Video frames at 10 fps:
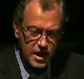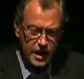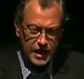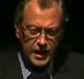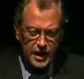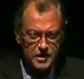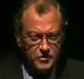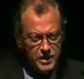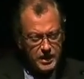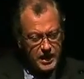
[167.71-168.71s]
And I
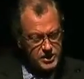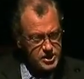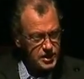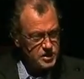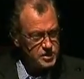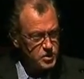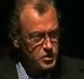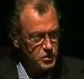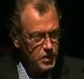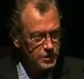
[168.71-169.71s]
never really had a chance
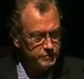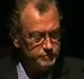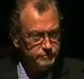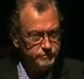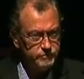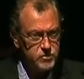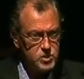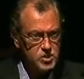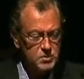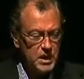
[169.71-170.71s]
to
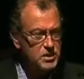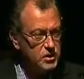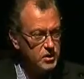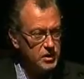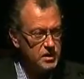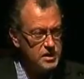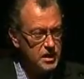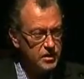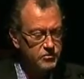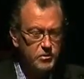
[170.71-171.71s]
speak to her
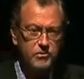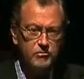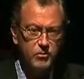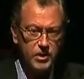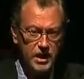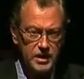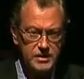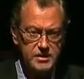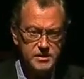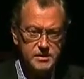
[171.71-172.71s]
until 3 or 4
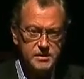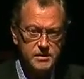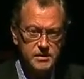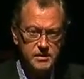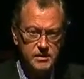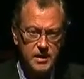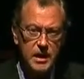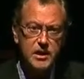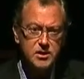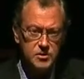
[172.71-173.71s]
days
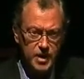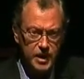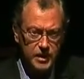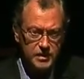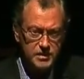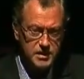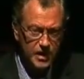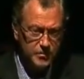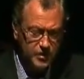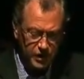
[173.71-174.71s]
into my
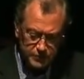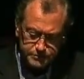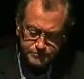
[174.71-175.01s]
time there.